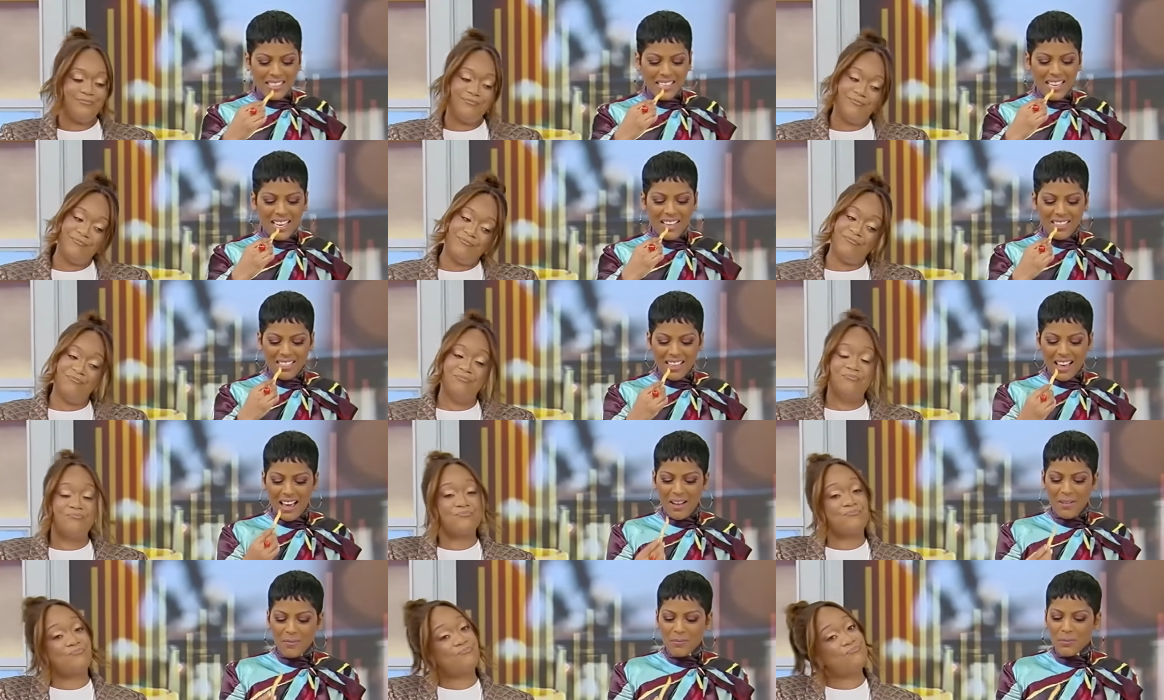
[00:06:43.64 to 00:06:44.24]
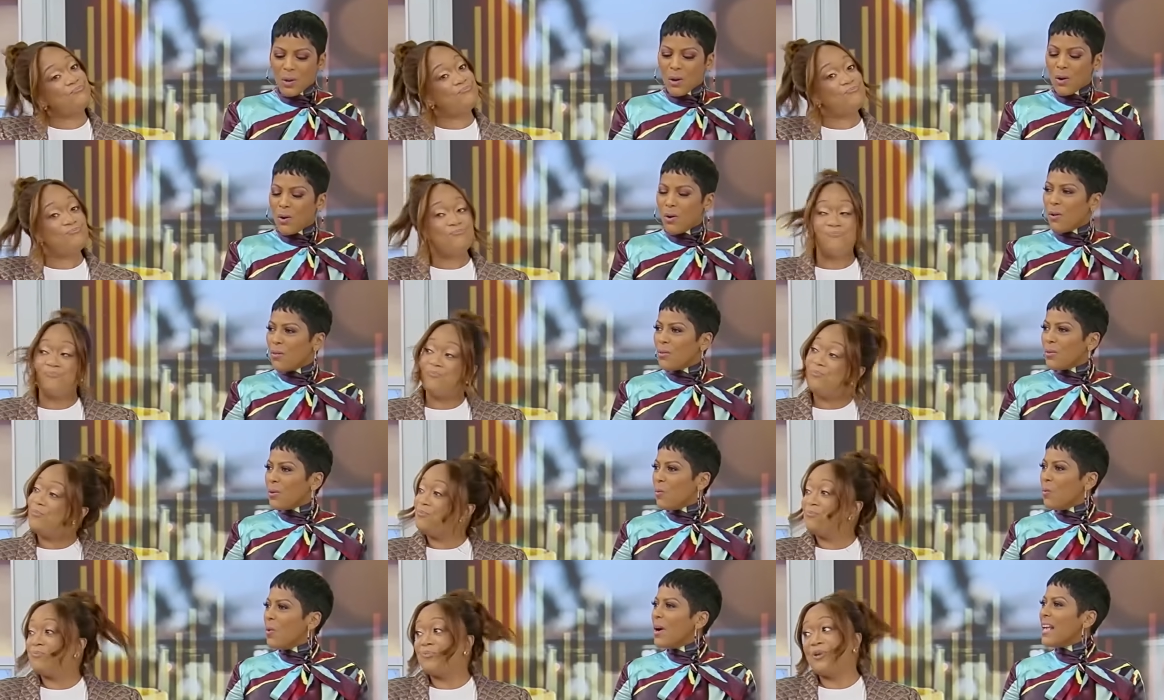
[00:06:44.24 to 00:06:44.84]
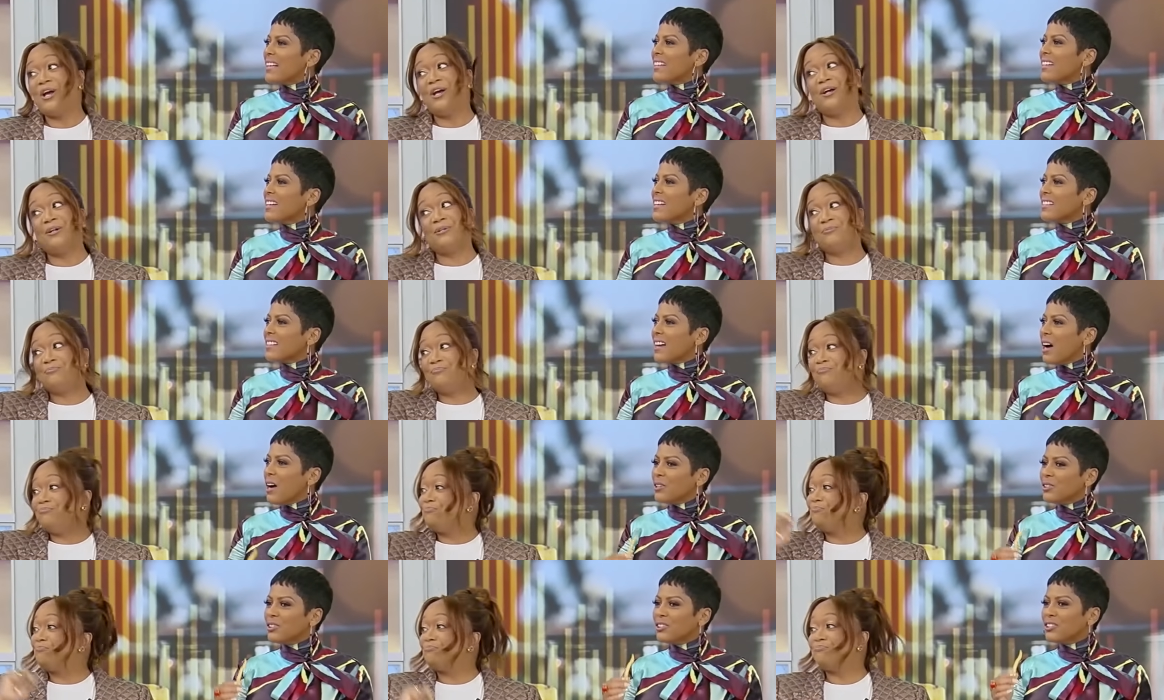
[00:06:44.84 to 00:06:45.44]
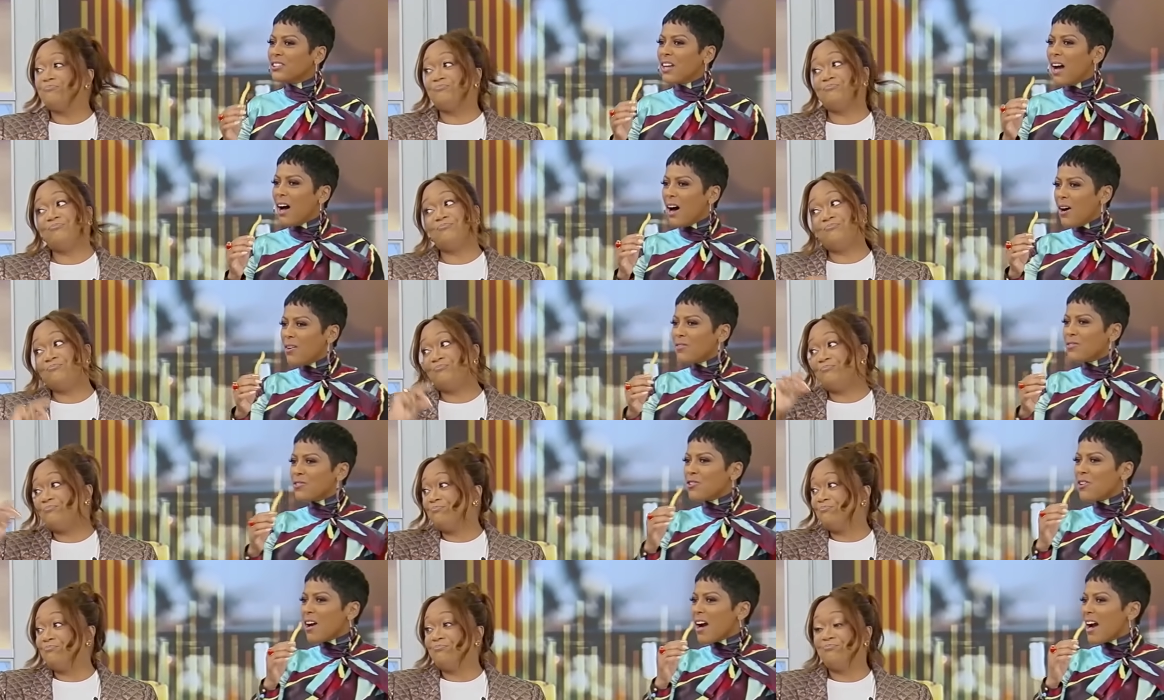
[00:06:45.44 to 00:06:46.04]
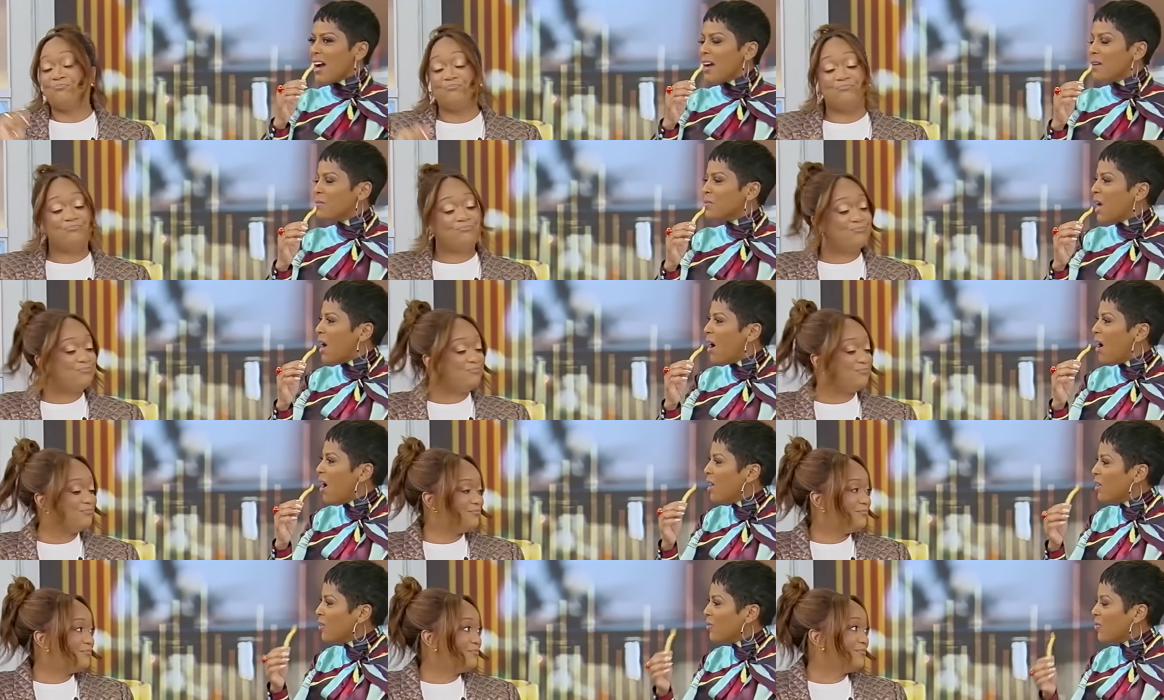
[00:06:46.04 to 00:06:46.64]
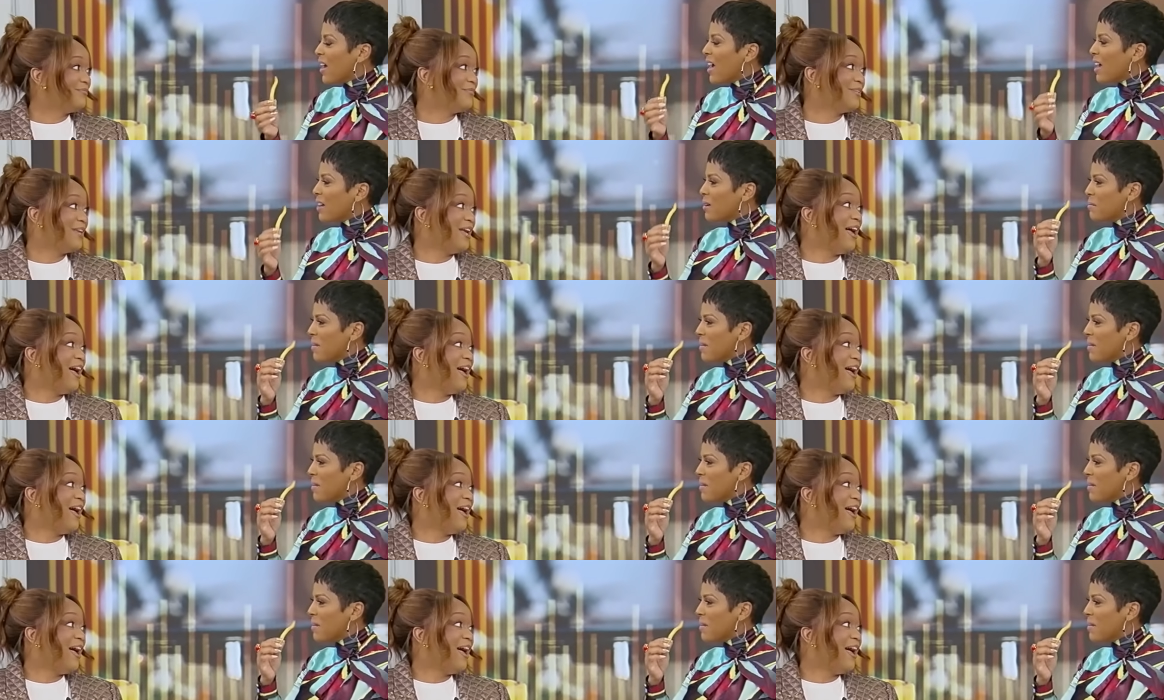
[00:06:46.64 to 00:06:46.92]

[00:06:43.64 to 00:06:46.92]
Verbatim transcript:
Speaker 1: did that. We could go solve crimes all around